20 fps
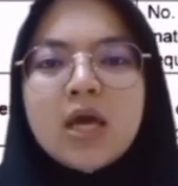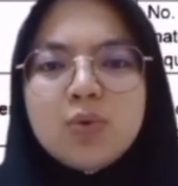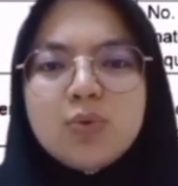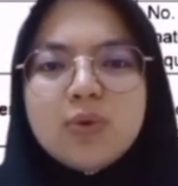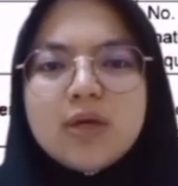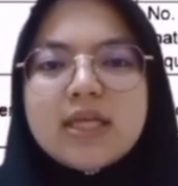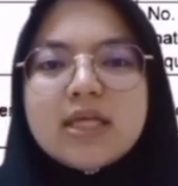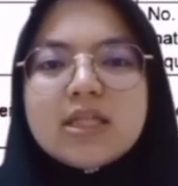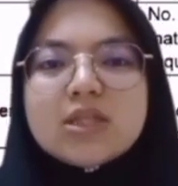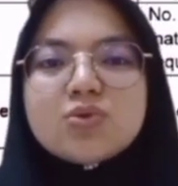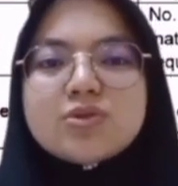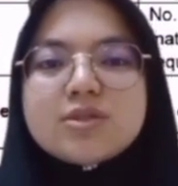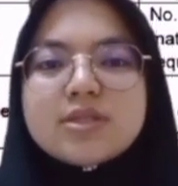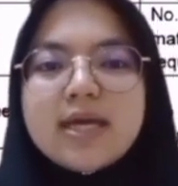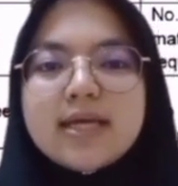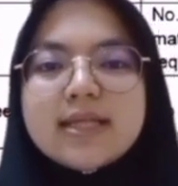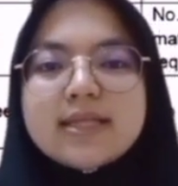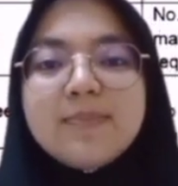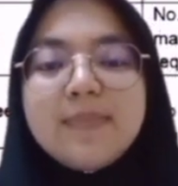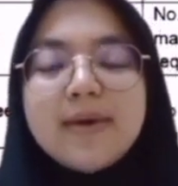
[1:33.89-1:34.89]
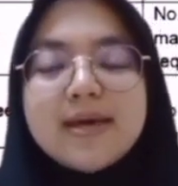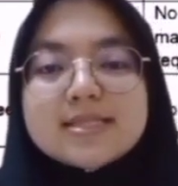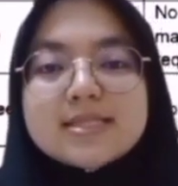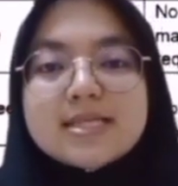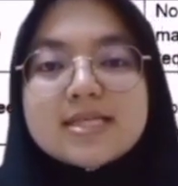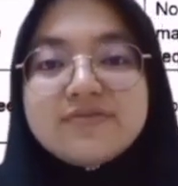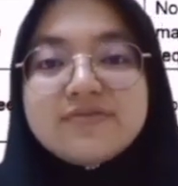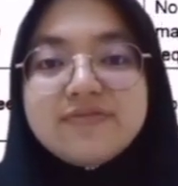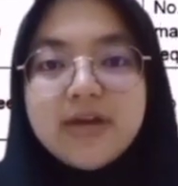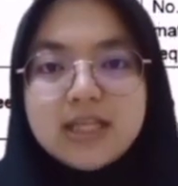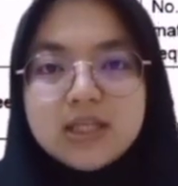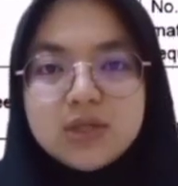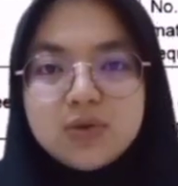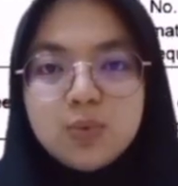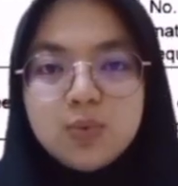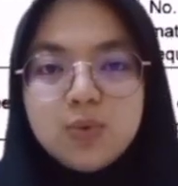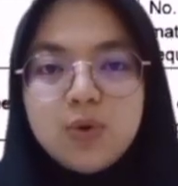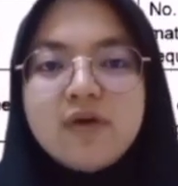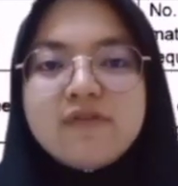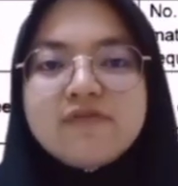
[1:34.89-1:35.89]
We need to take the basis
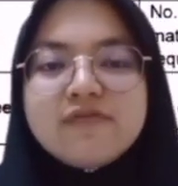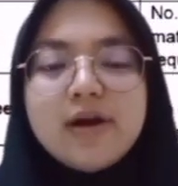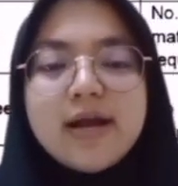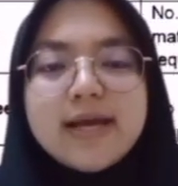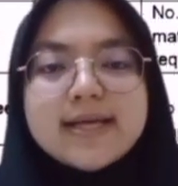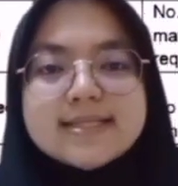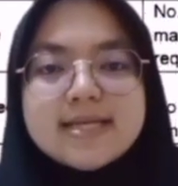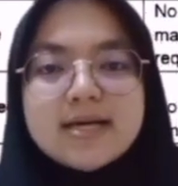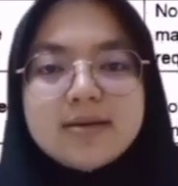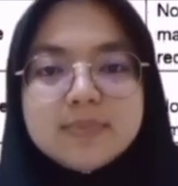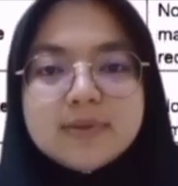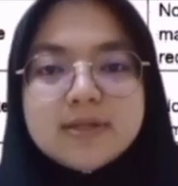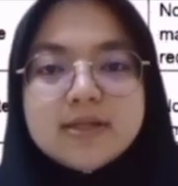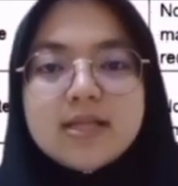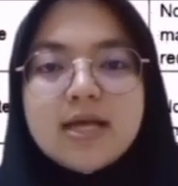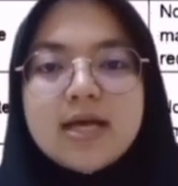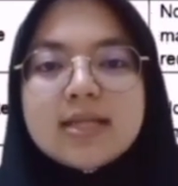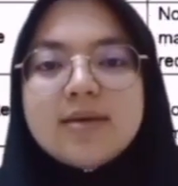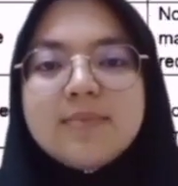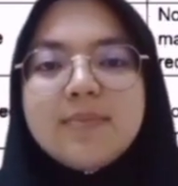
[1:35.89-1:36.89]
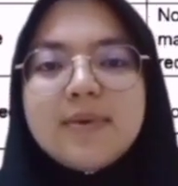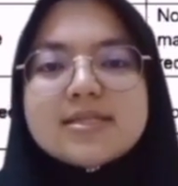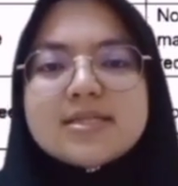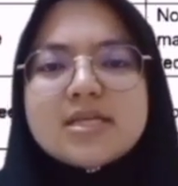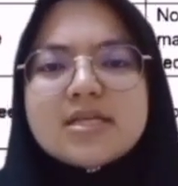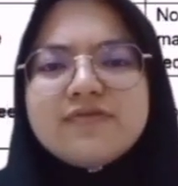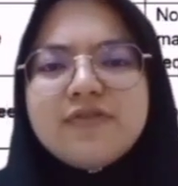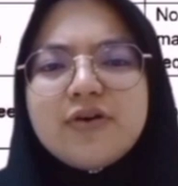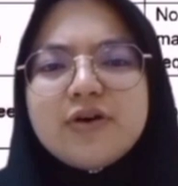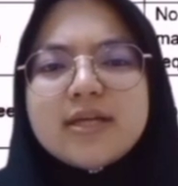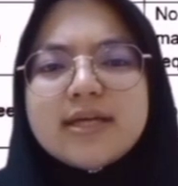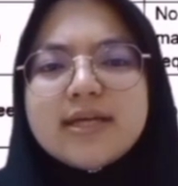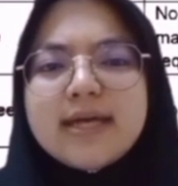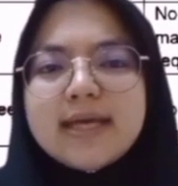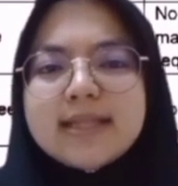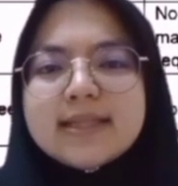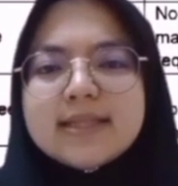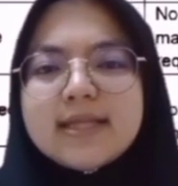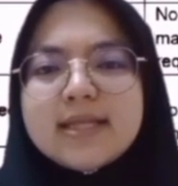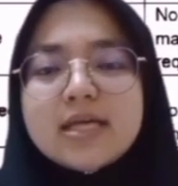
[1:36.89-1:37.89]
value. For example, the basis for the
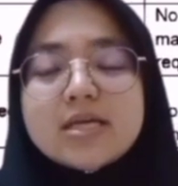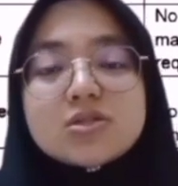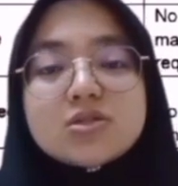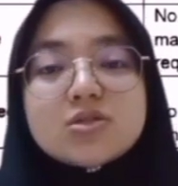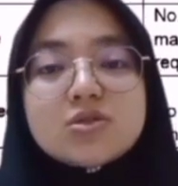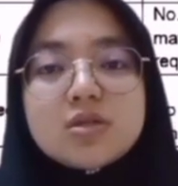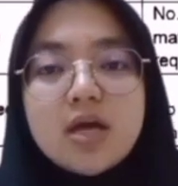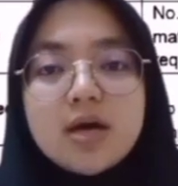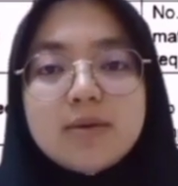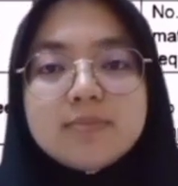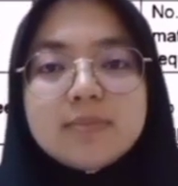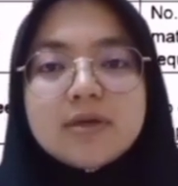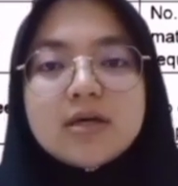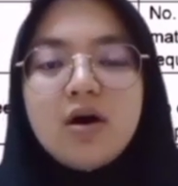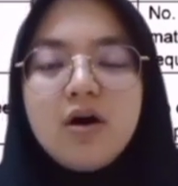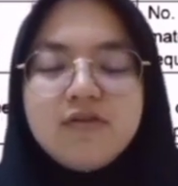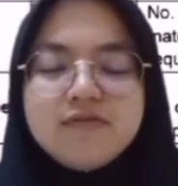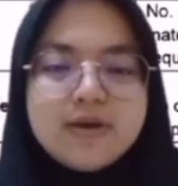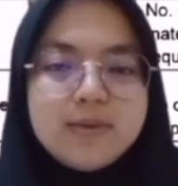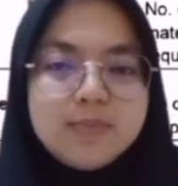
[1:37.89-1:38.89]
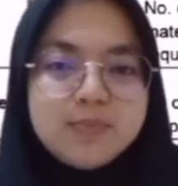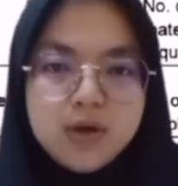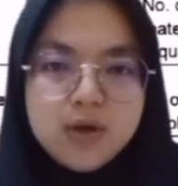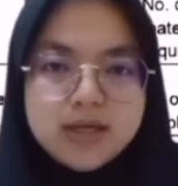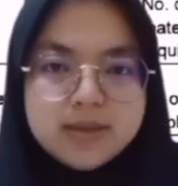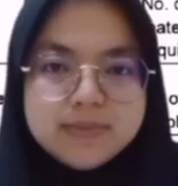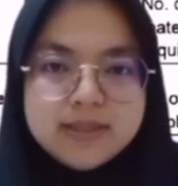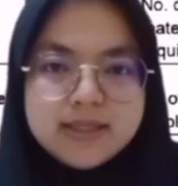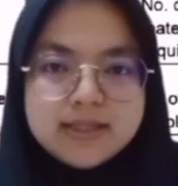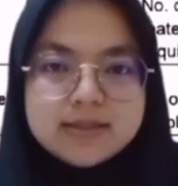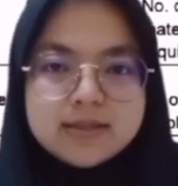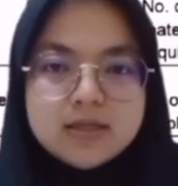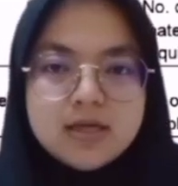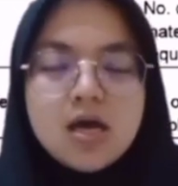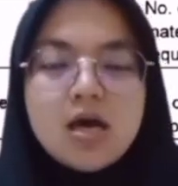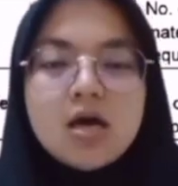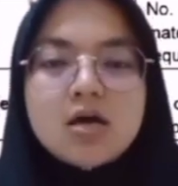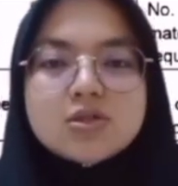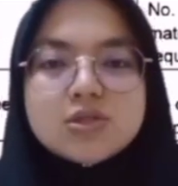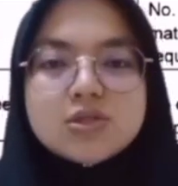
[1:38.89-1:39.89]
canteen is number of employment.
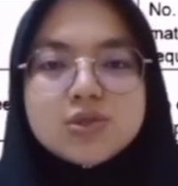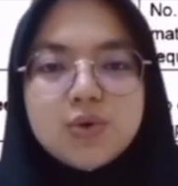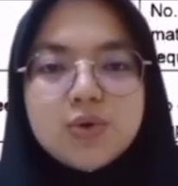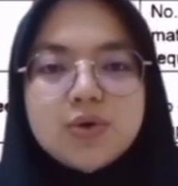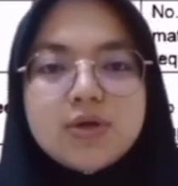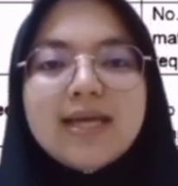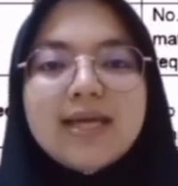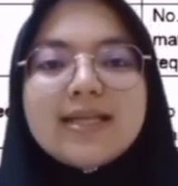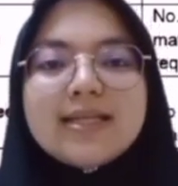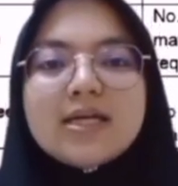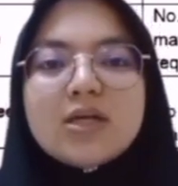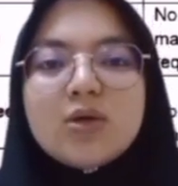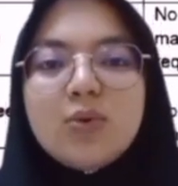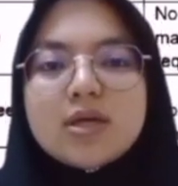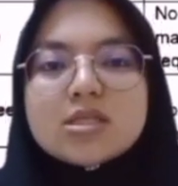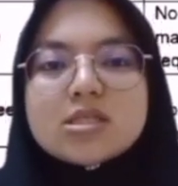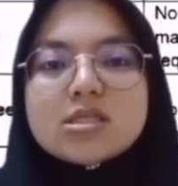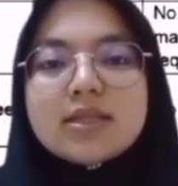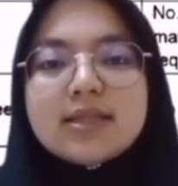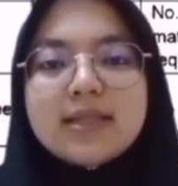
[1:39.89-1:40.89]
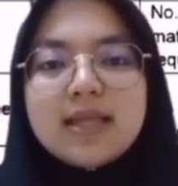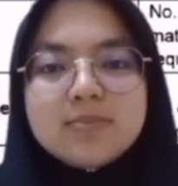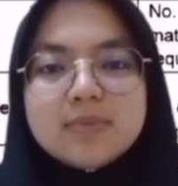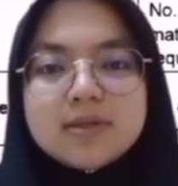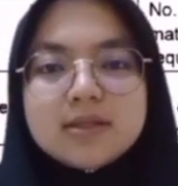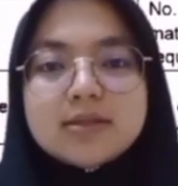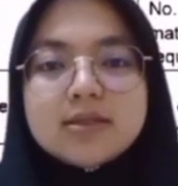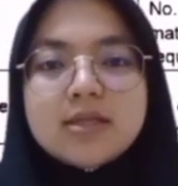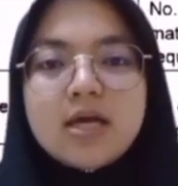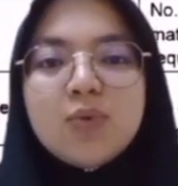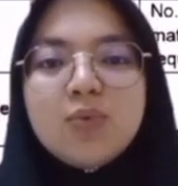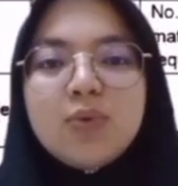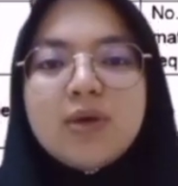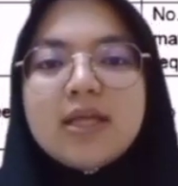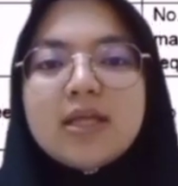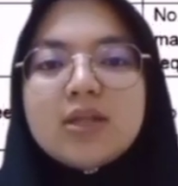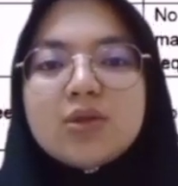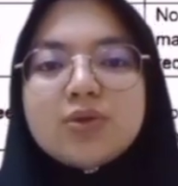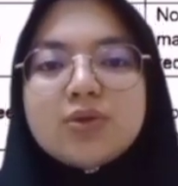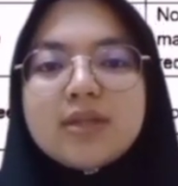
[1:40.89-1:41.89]
So, in the question table, we
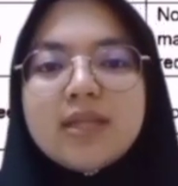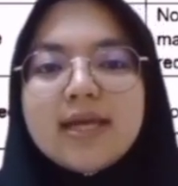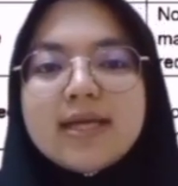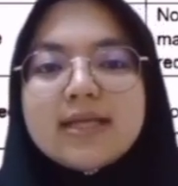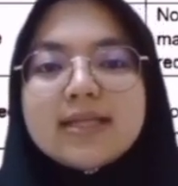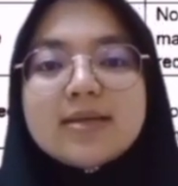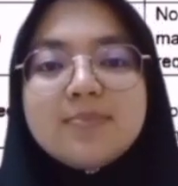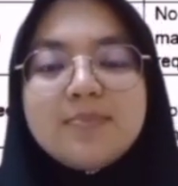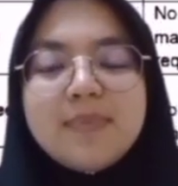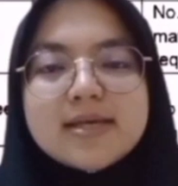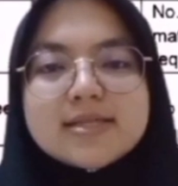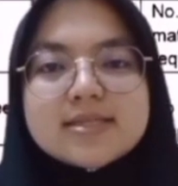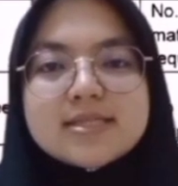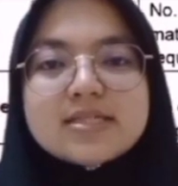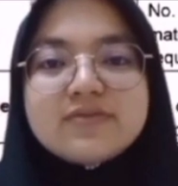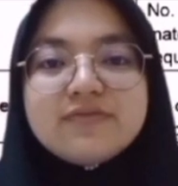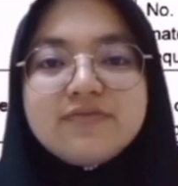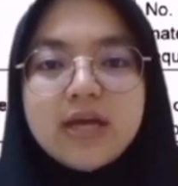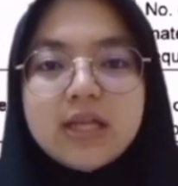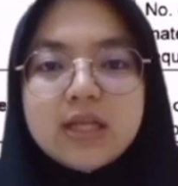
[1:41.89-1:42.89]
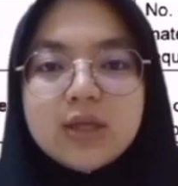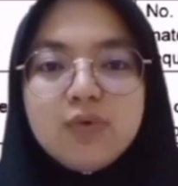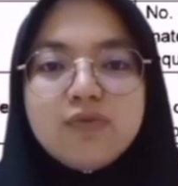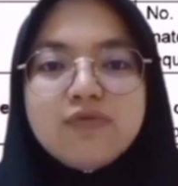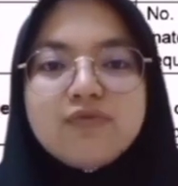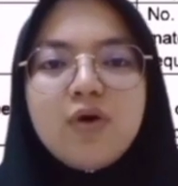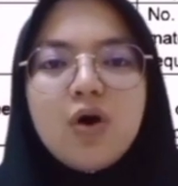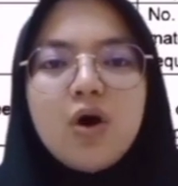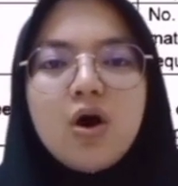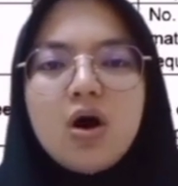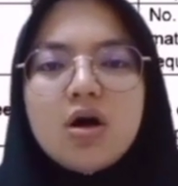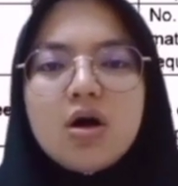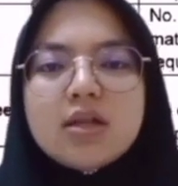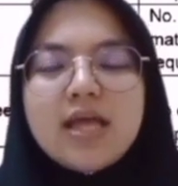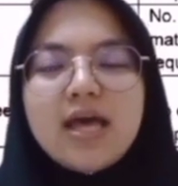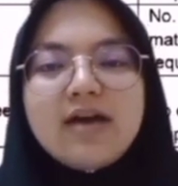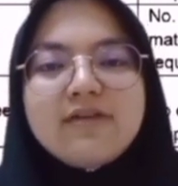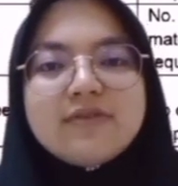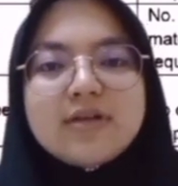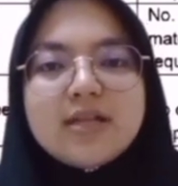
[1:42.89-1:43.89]
need to take the basis value for all
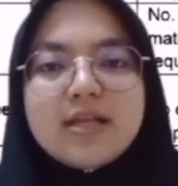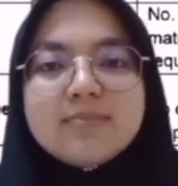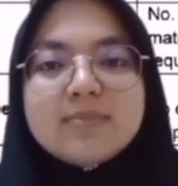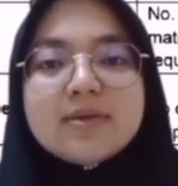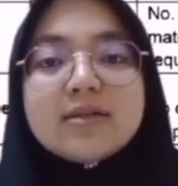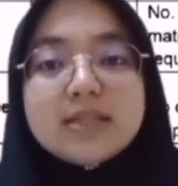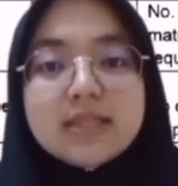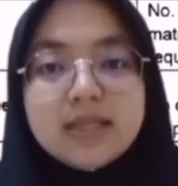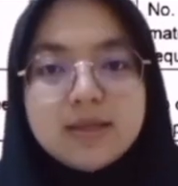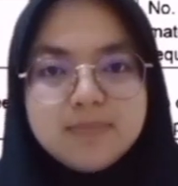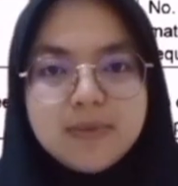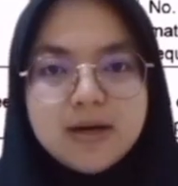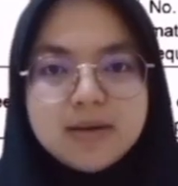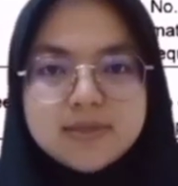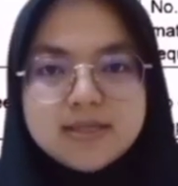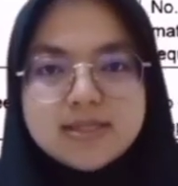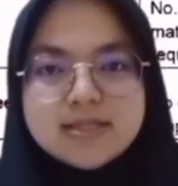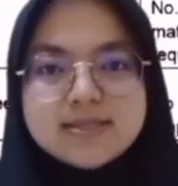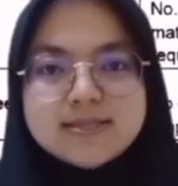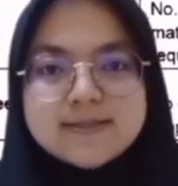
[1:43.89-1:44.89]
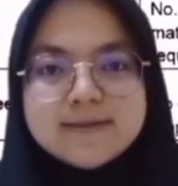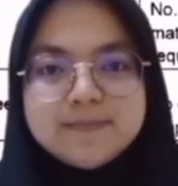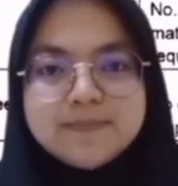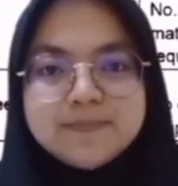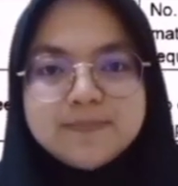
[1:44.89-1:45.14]
available departments.